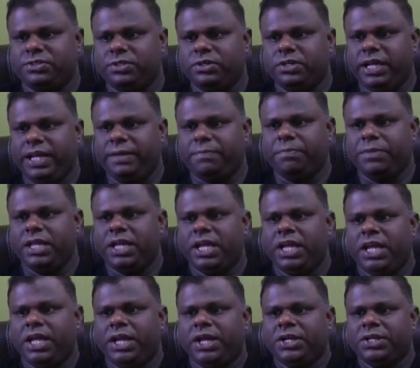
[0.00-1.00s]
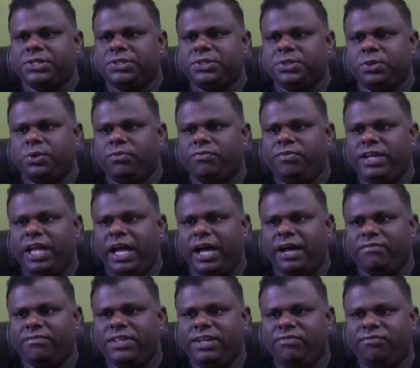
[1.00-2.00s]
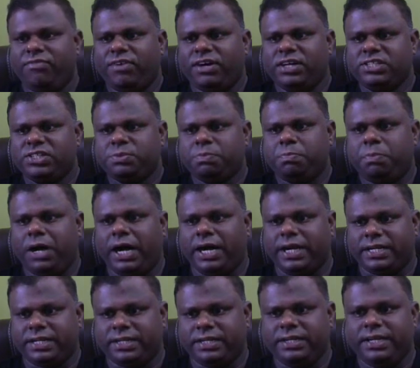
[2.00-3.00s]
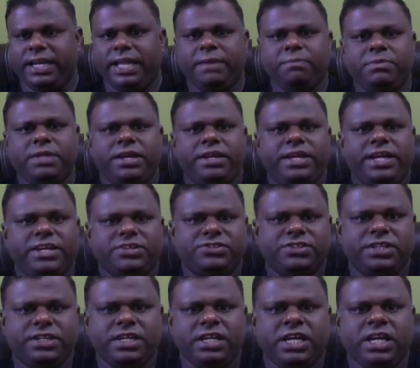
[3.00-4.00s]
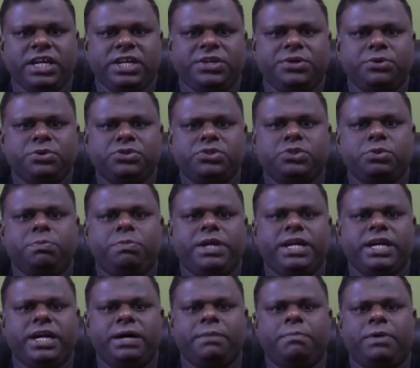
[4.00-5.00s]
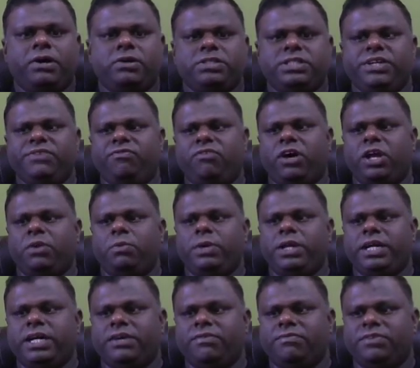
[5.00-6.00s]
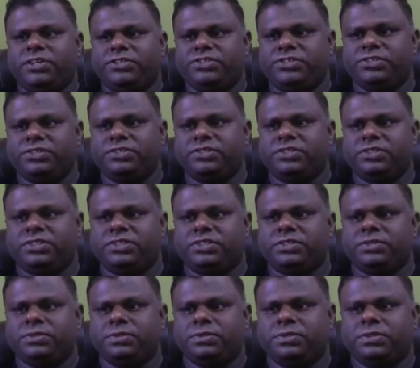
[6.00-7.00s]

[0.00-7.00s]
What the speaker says: Okay, so we have the first part, name the reagent used to bring about the following conversions.